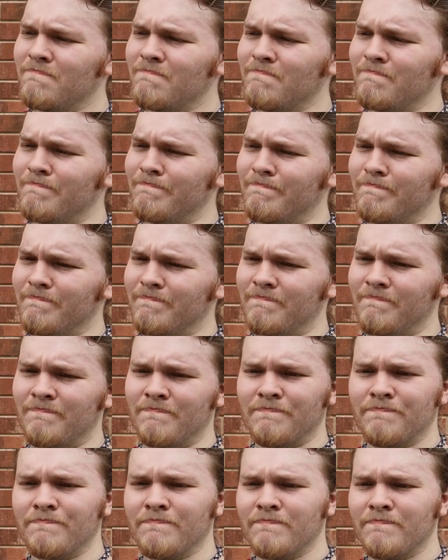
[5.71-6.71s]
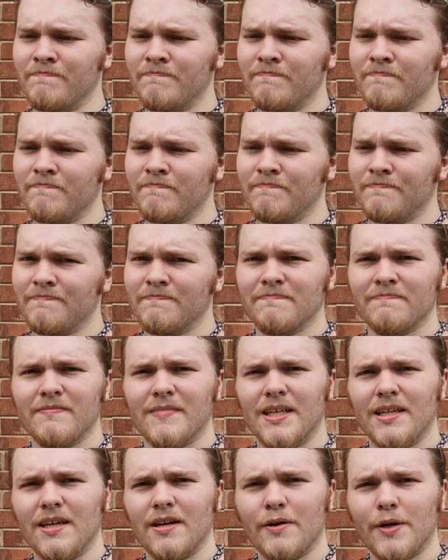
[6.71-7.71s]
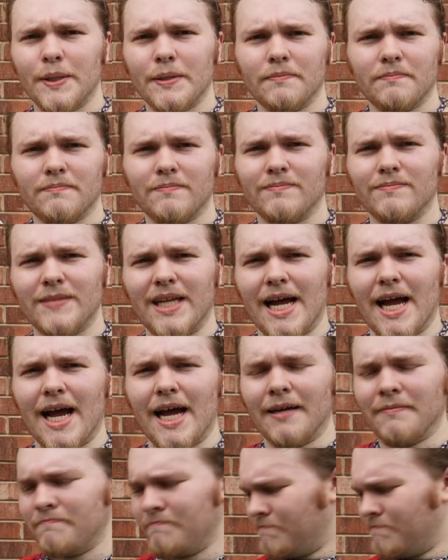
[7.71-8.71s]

You know what? Nah.